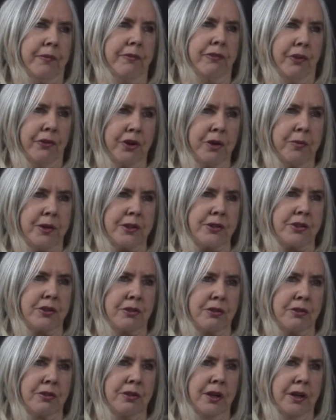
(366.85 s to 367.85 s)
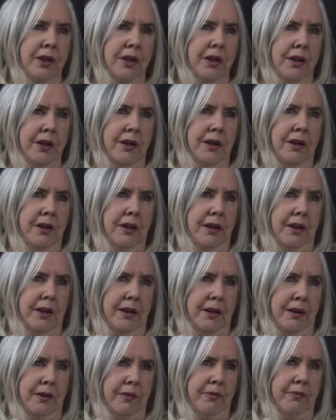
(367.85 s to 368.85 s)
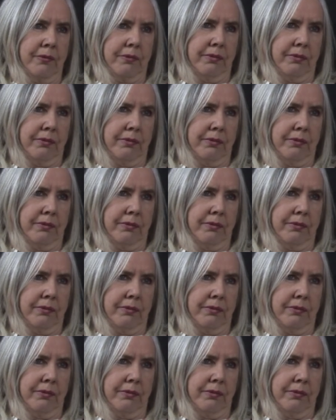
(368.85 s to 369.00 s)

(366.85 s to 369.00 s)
vulnerable to uh,